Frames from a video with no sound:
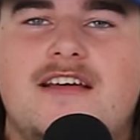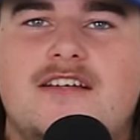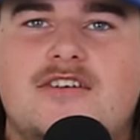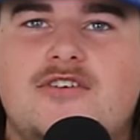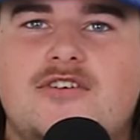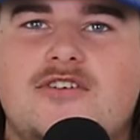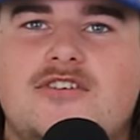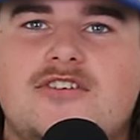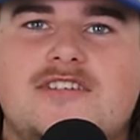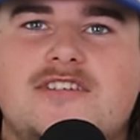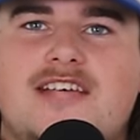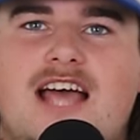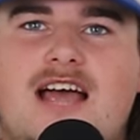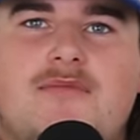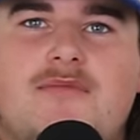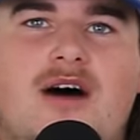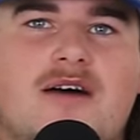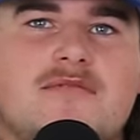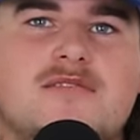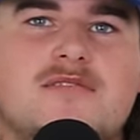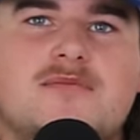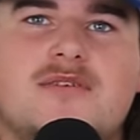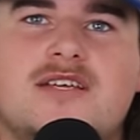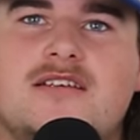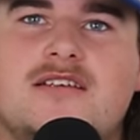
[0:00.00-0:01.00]
then you just came
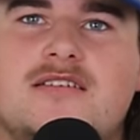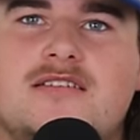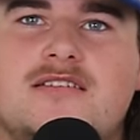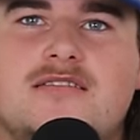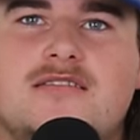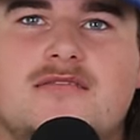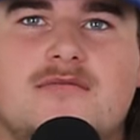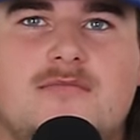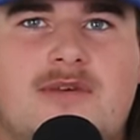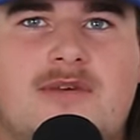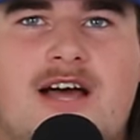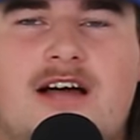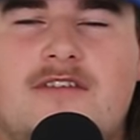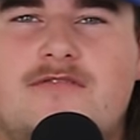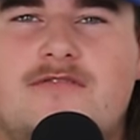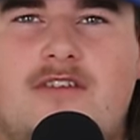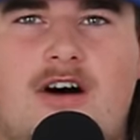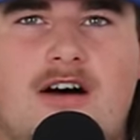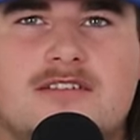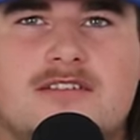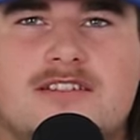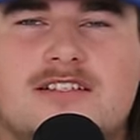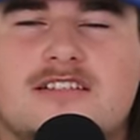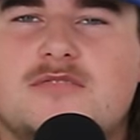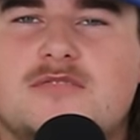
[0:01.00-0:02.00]
up to me about
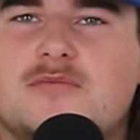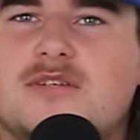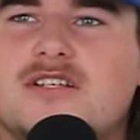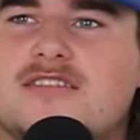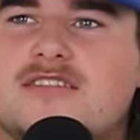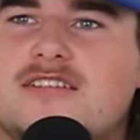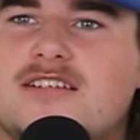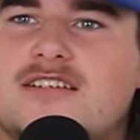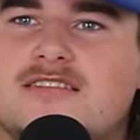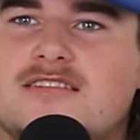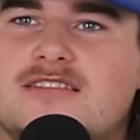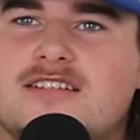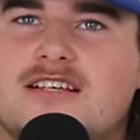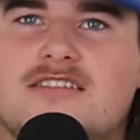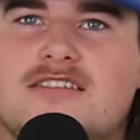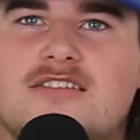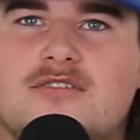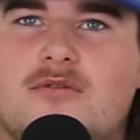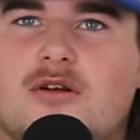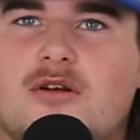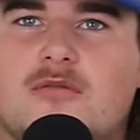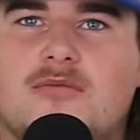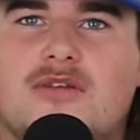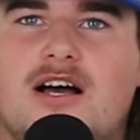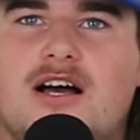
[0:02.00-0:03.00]
5-6 minutes in and said, do
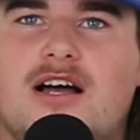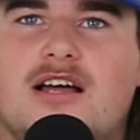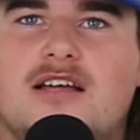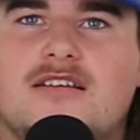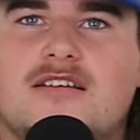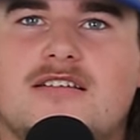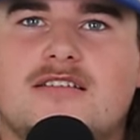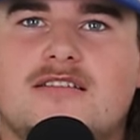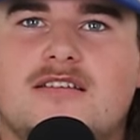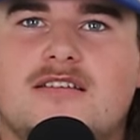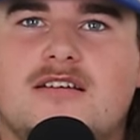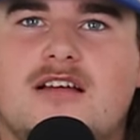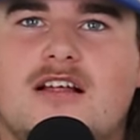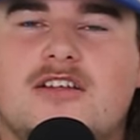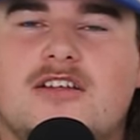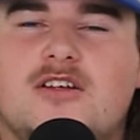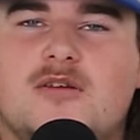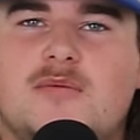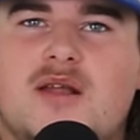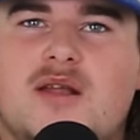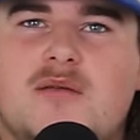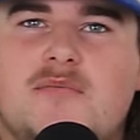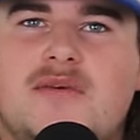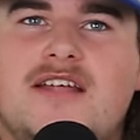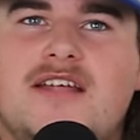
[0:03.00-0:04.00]
you want to play a little
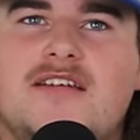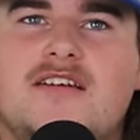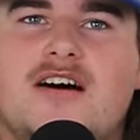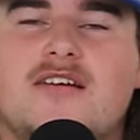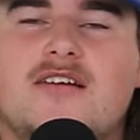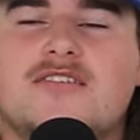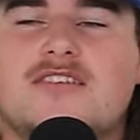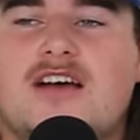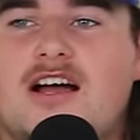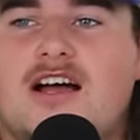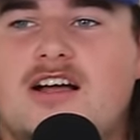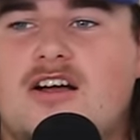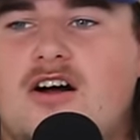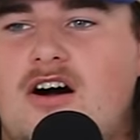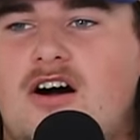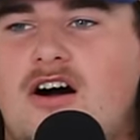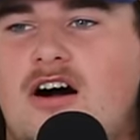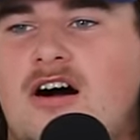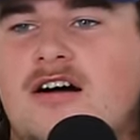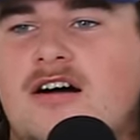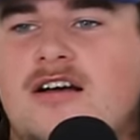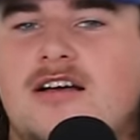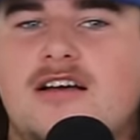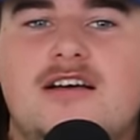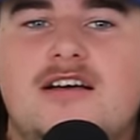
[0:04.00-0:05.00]
bit of mid? And I was like,
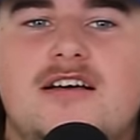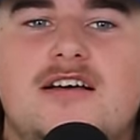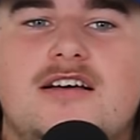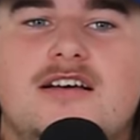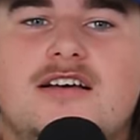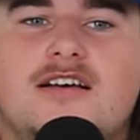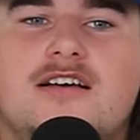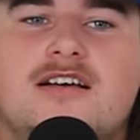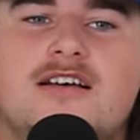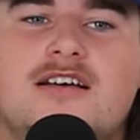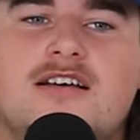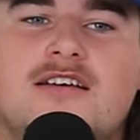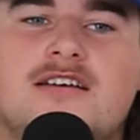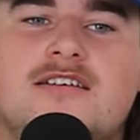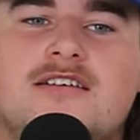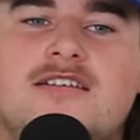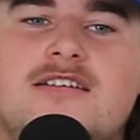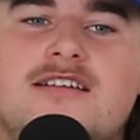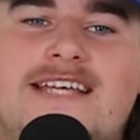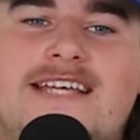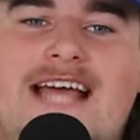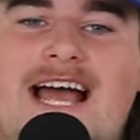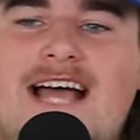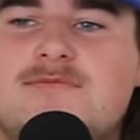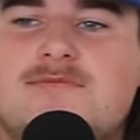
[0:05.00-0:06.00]
oh,
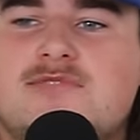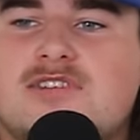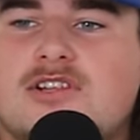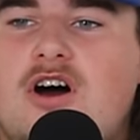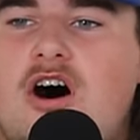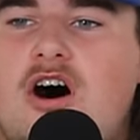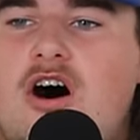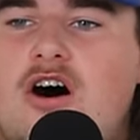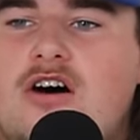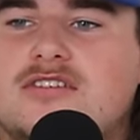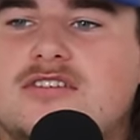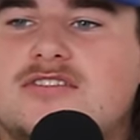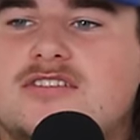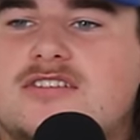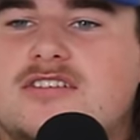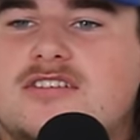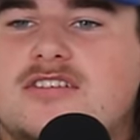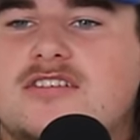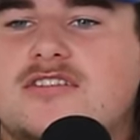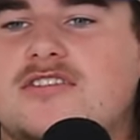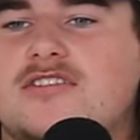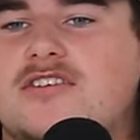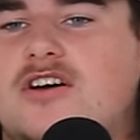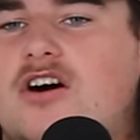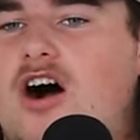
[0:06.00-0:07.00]
the game's
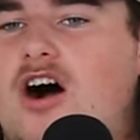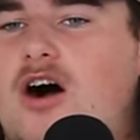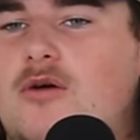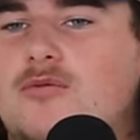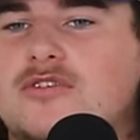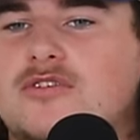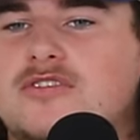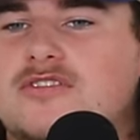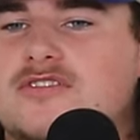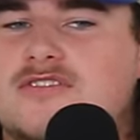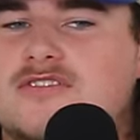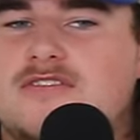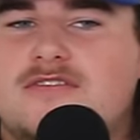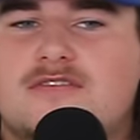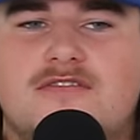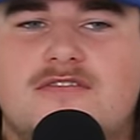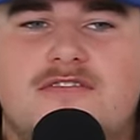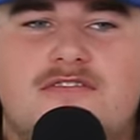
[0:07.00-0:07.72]
lost. I was